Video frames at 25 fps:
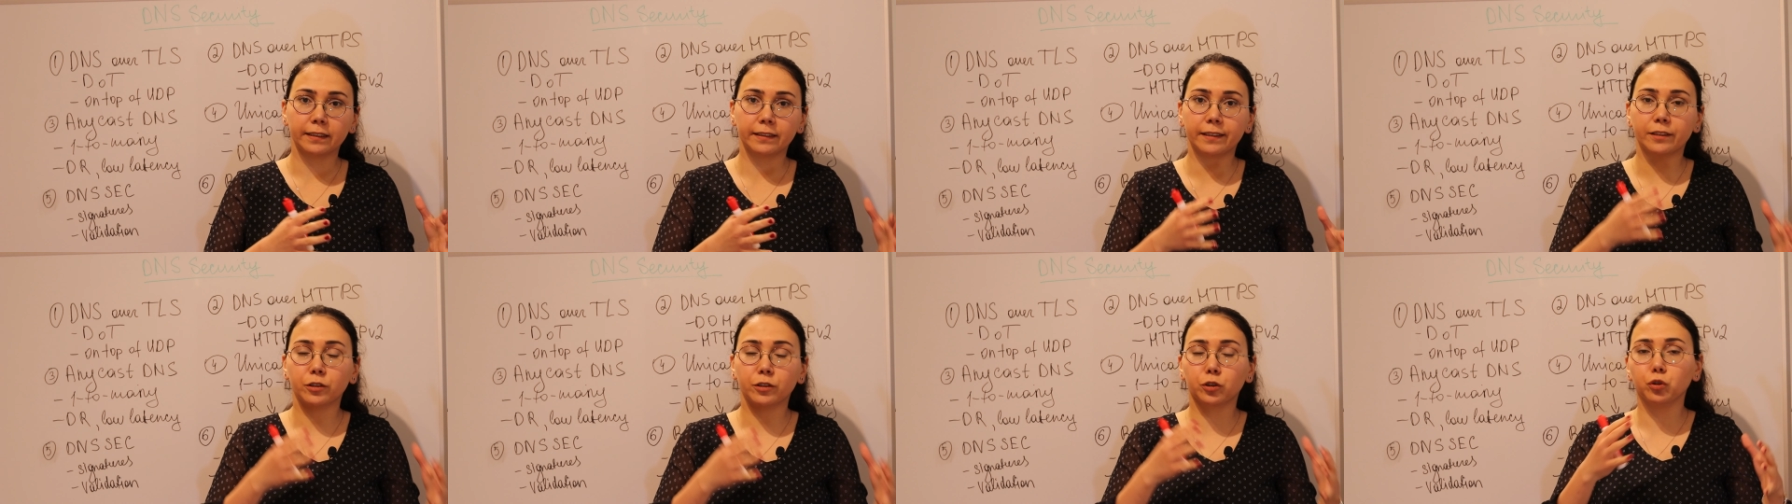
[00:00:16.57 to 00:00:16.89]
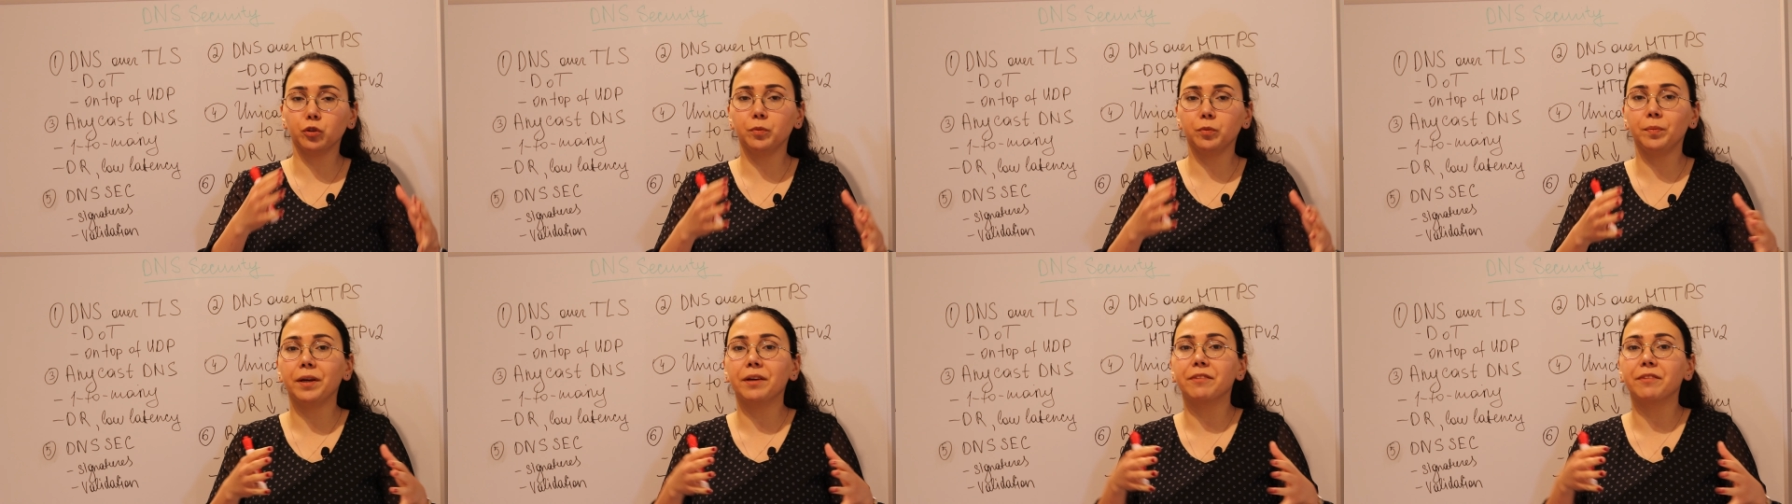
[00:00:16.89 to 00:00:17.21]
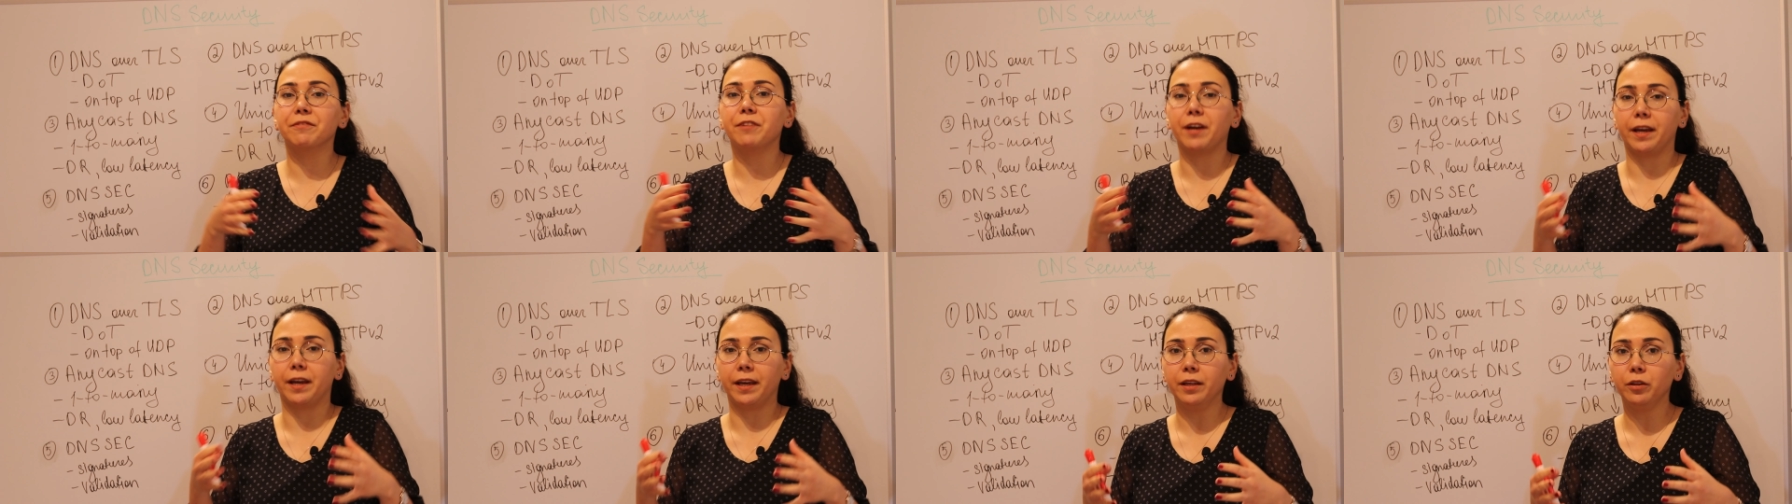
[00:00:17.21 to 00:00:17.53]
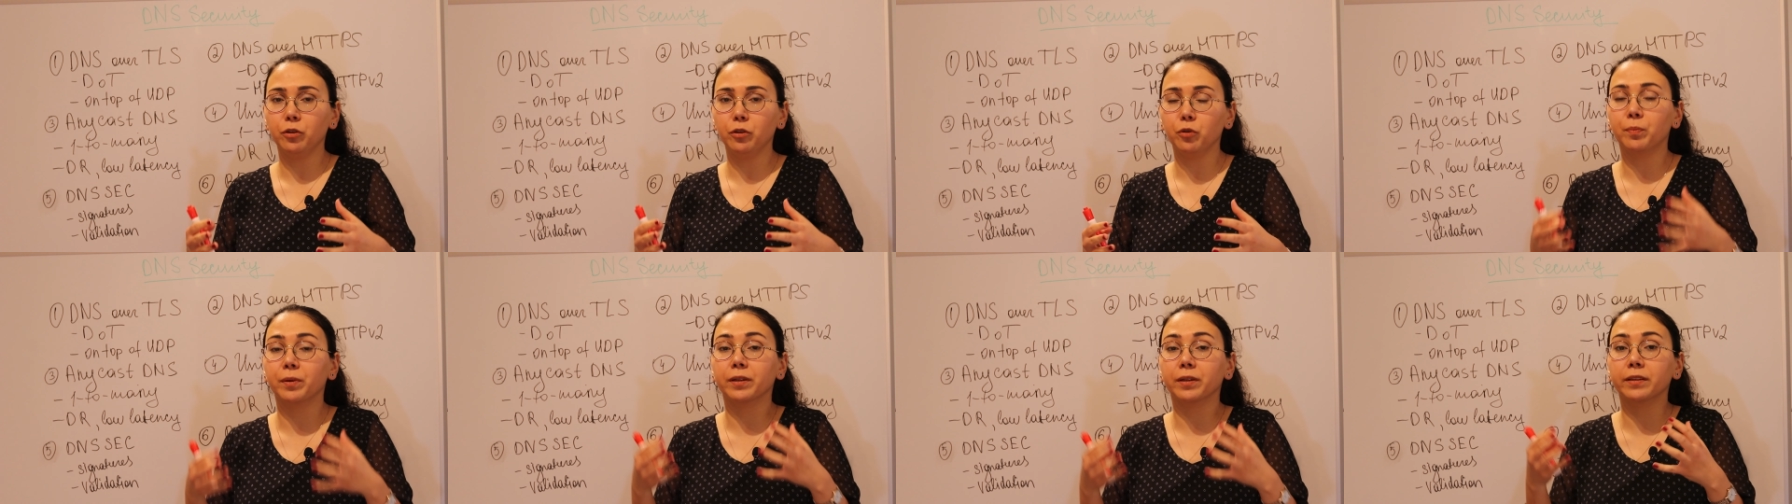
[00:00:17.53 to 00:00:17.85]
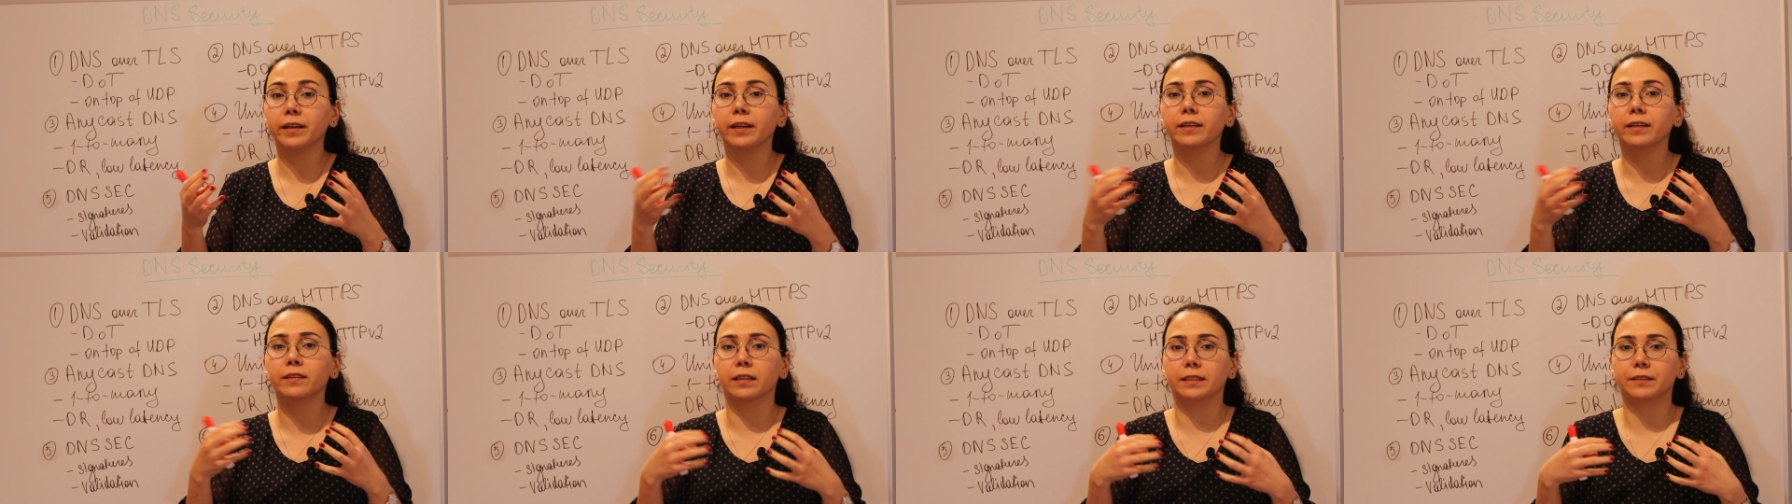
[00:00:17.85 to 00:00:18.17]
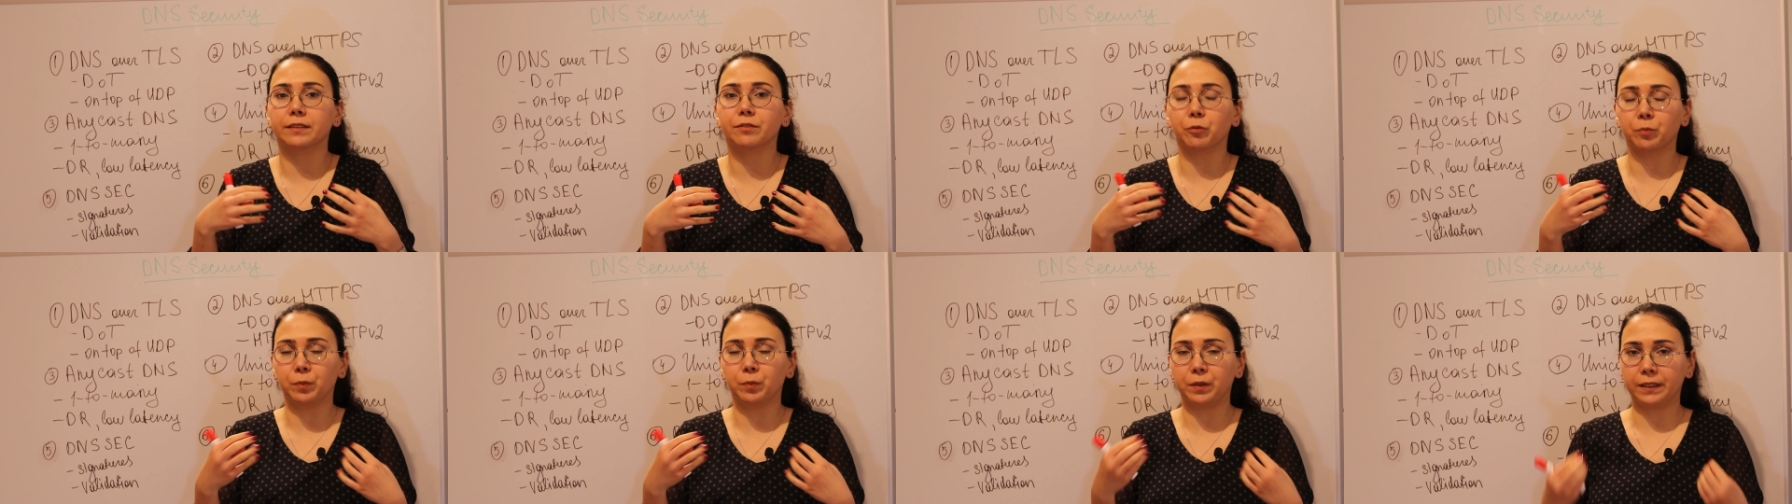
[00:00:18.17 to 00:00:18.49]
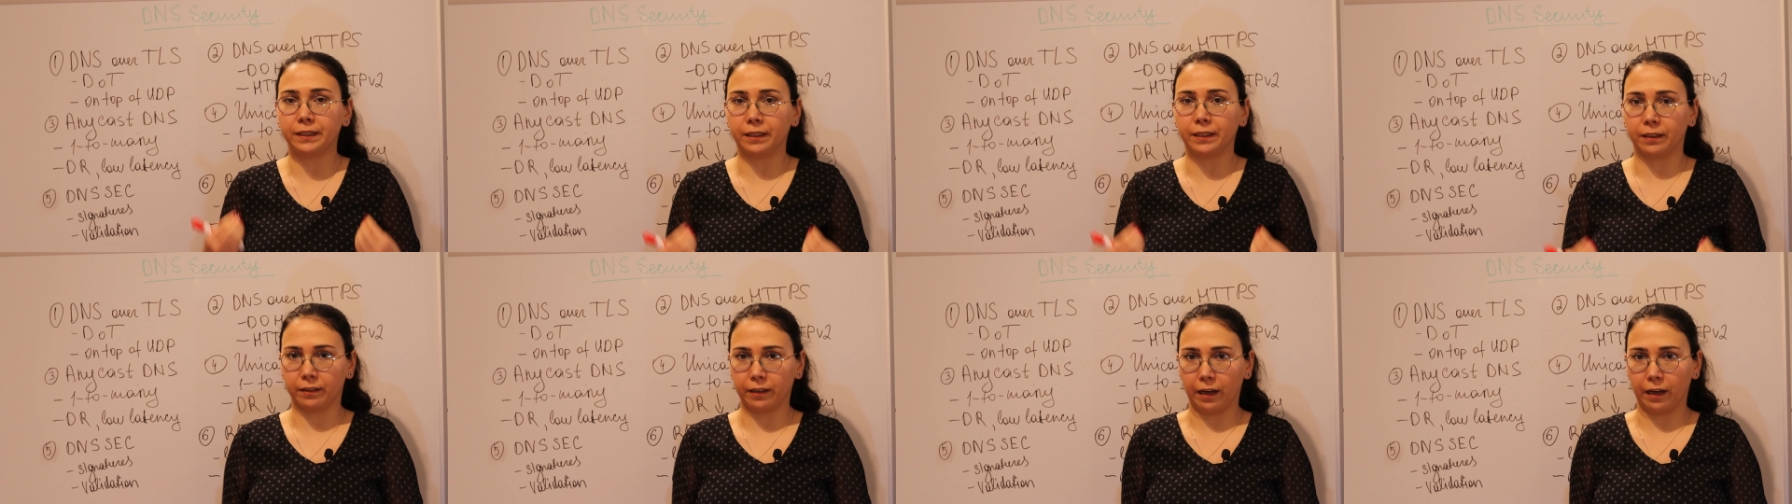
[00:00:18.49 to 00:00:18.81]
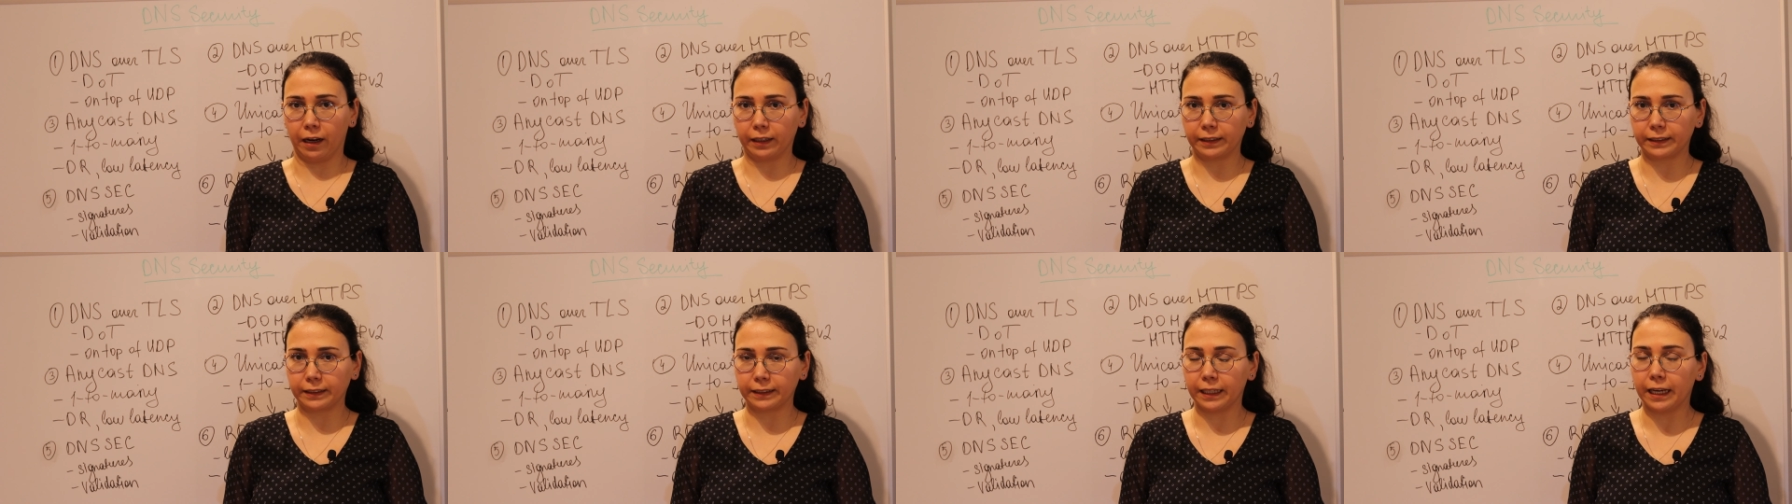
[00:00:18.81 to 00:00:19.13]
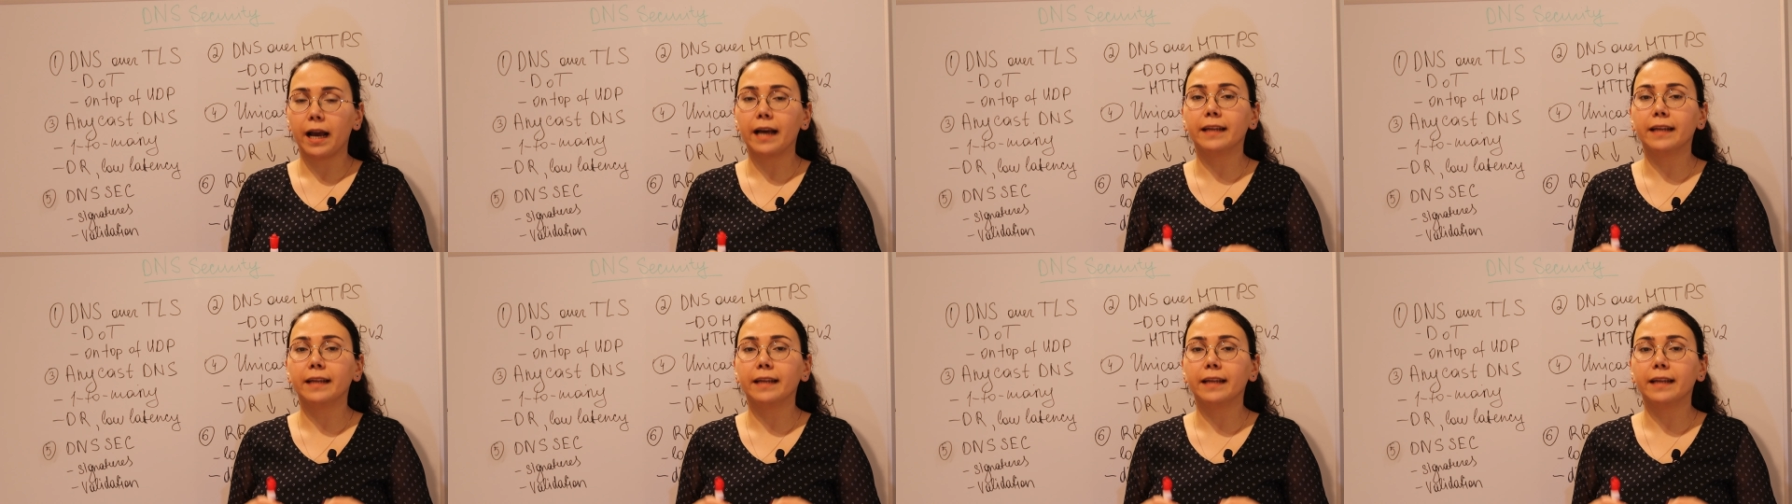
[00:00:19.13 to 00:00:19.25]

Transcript: there should be a way to protect us from these attacks.